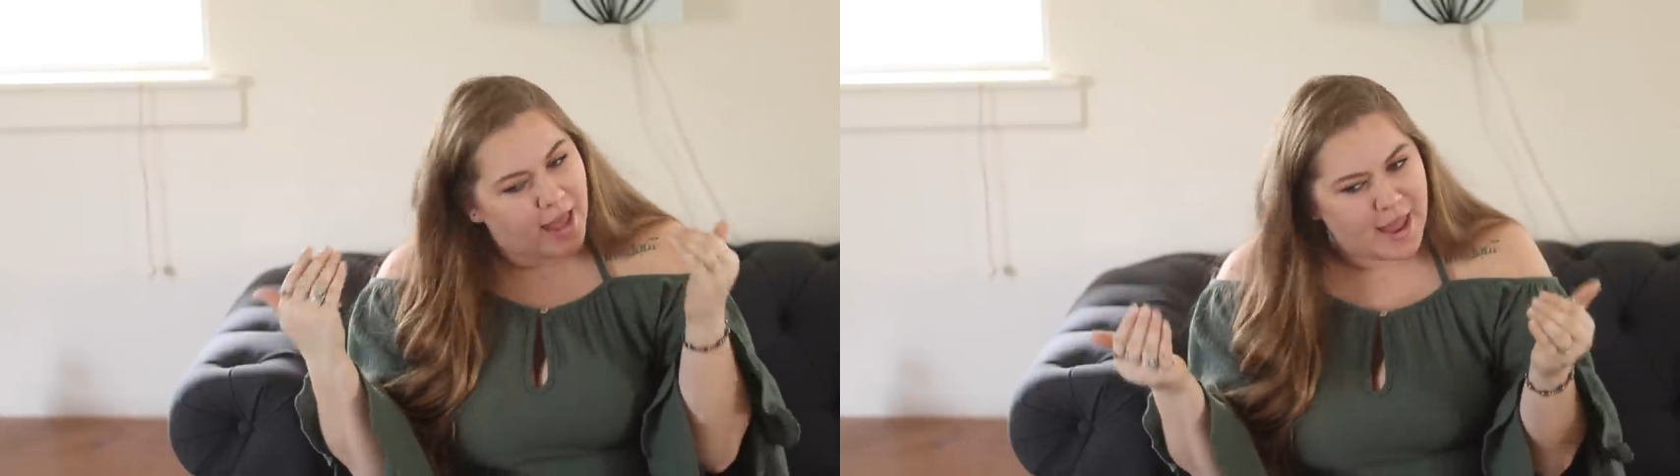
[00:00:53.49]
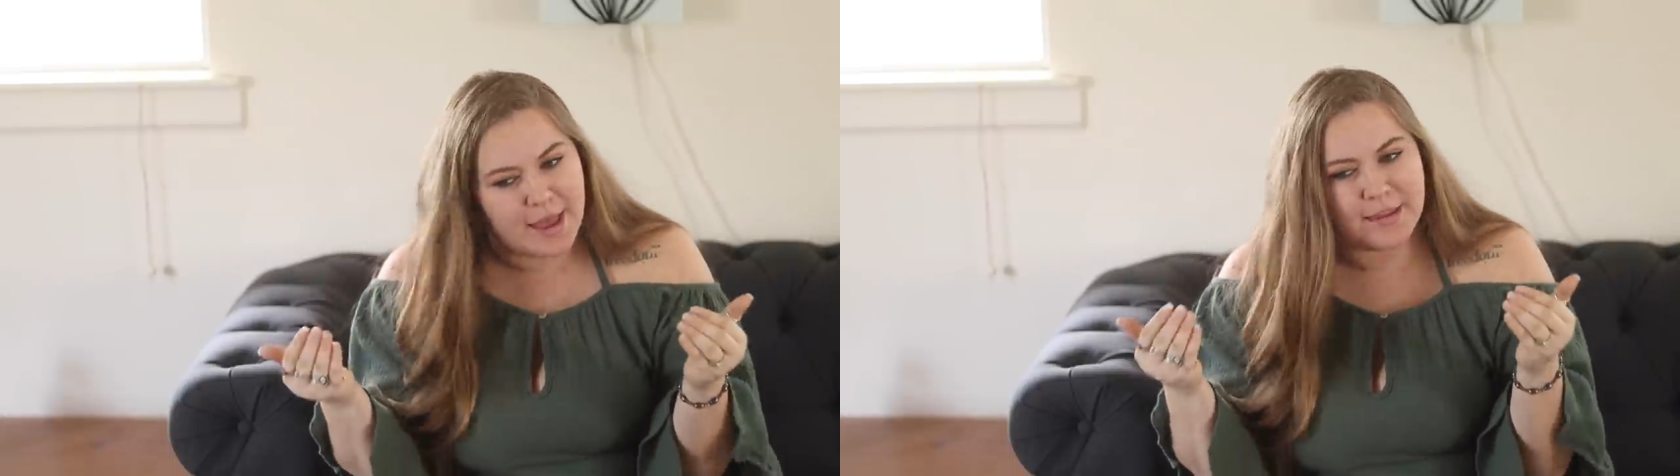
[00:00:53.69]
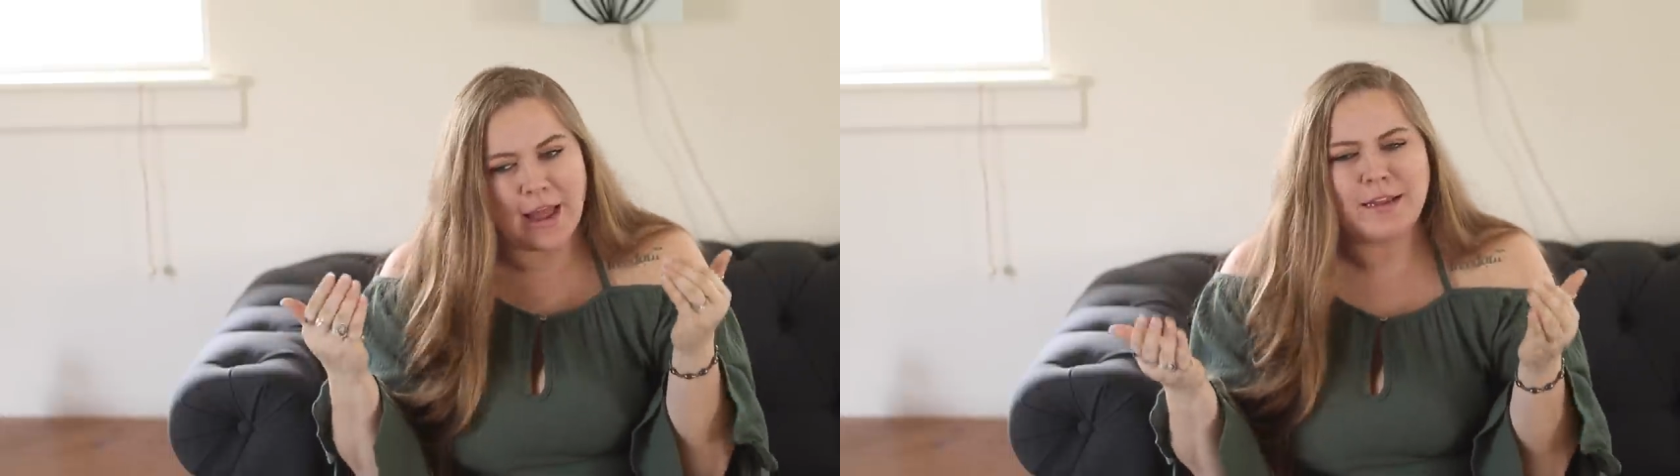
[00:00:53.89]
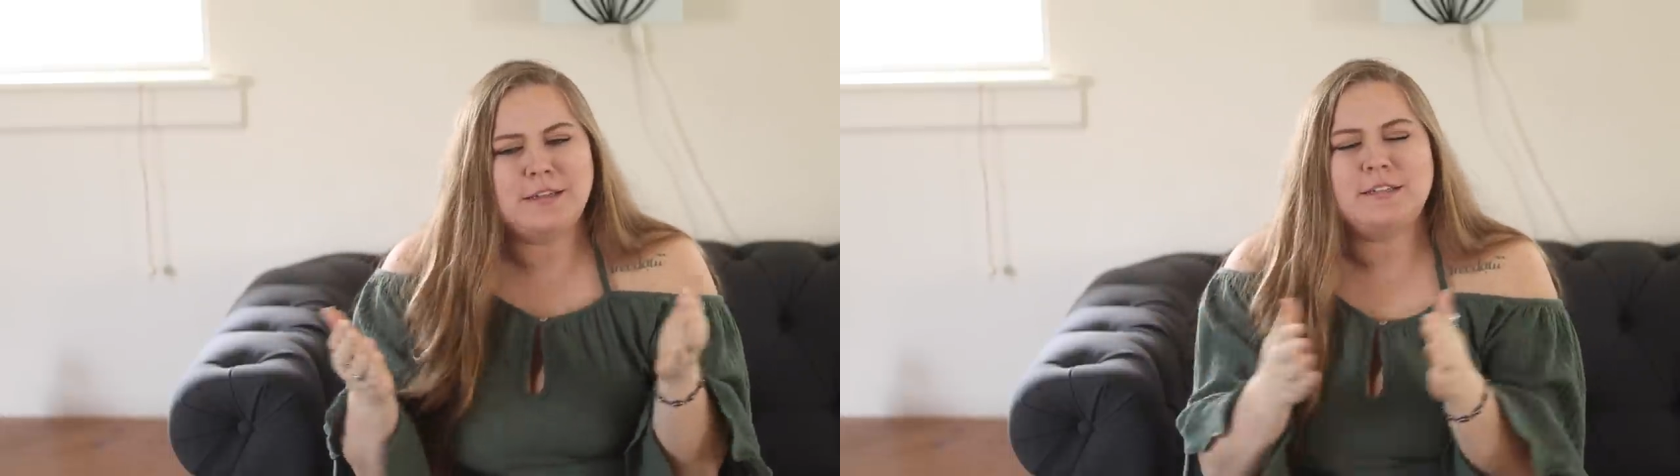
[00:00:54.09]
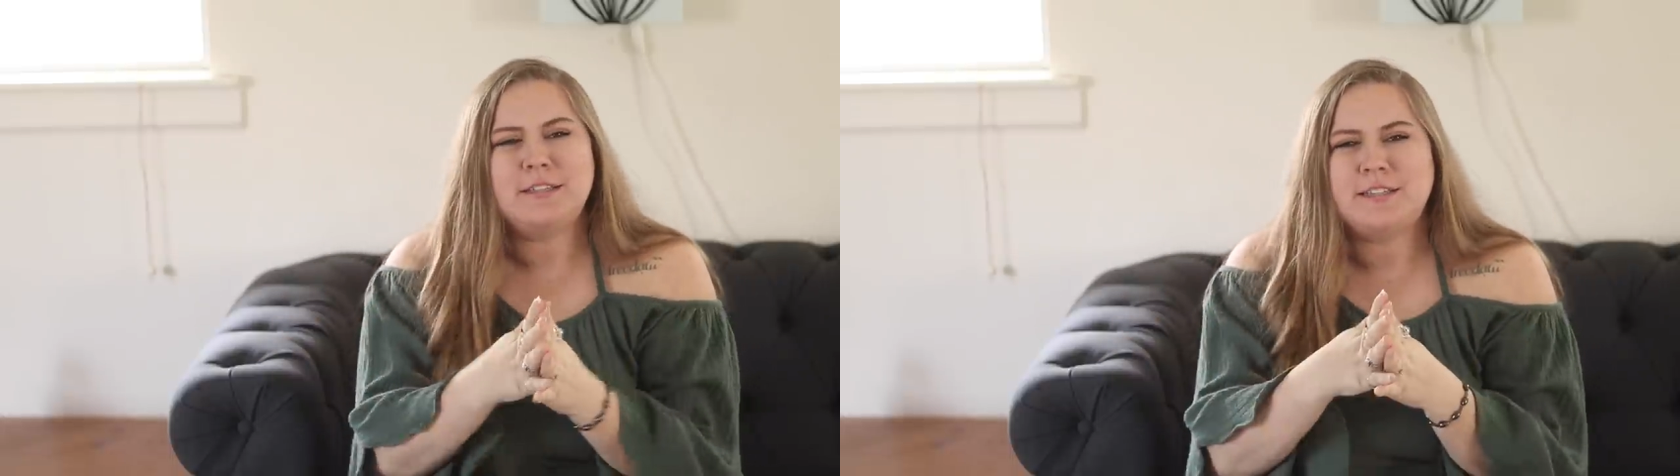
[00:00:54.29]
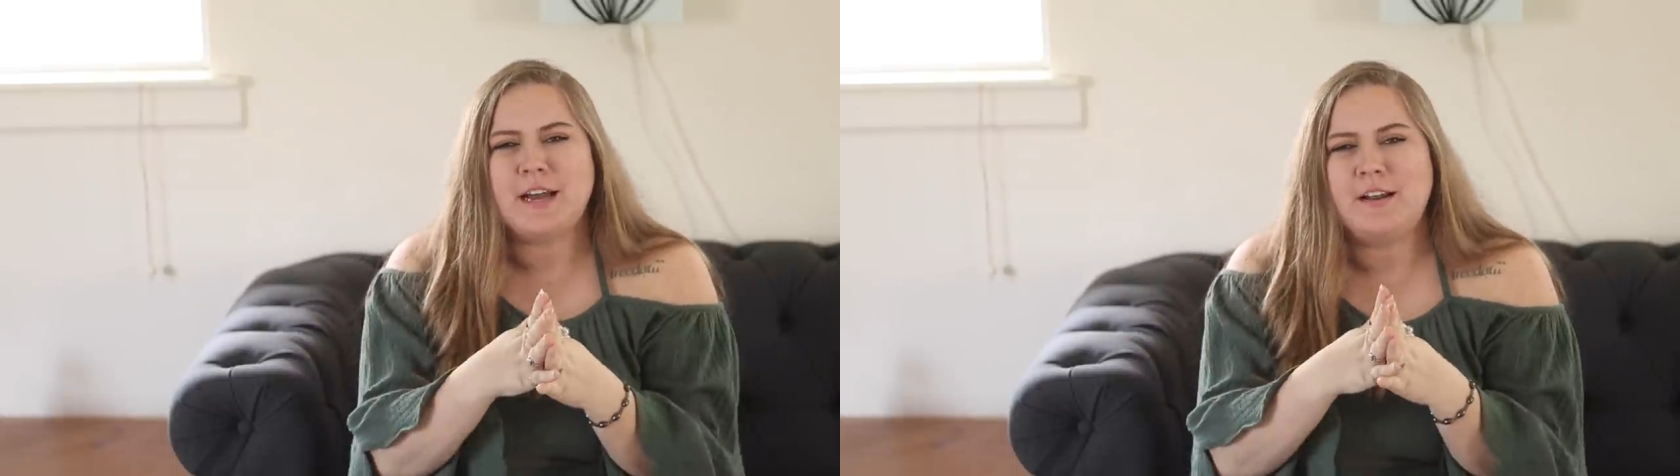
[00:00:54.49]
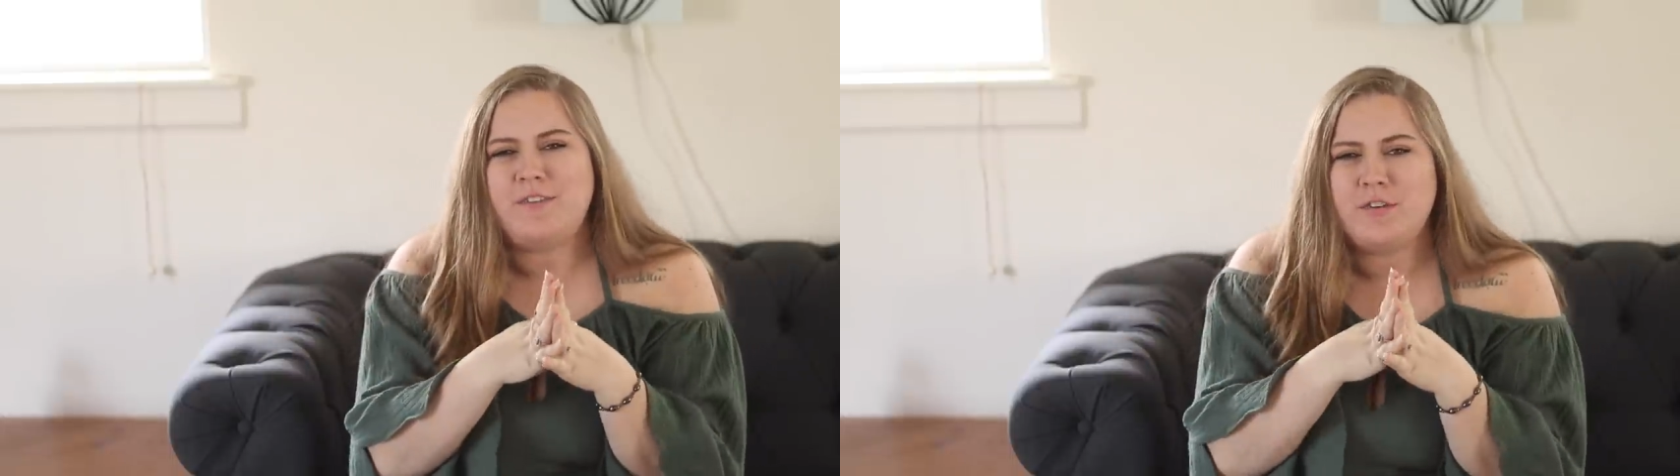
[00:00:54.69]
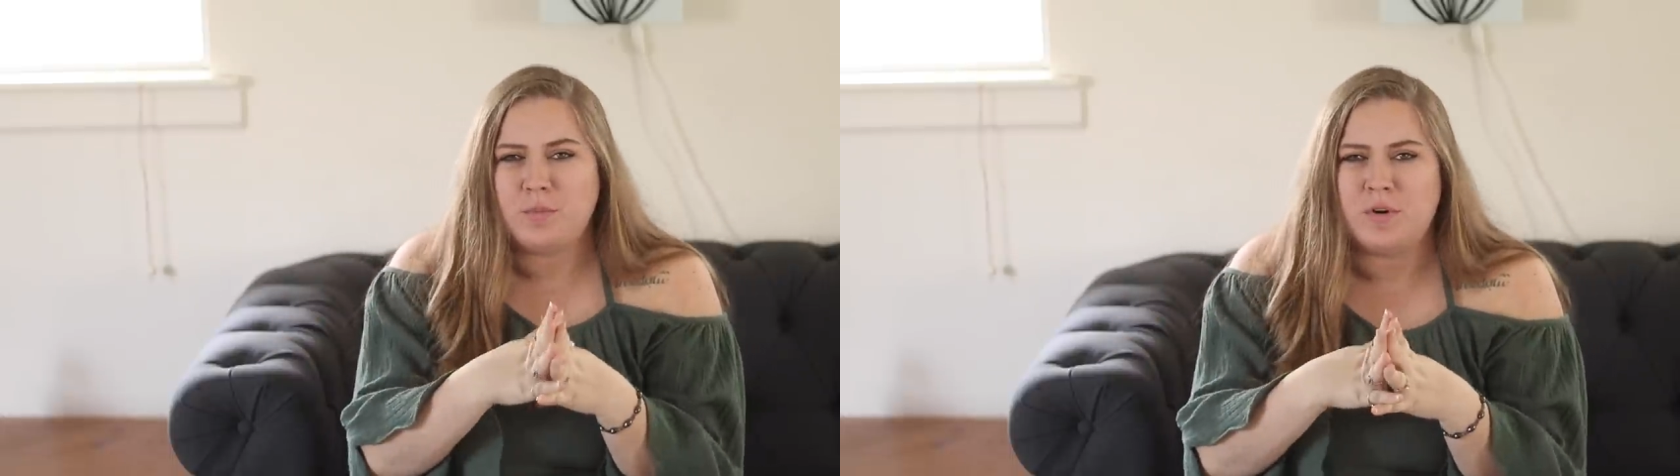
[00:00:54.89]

and I need to decide if it's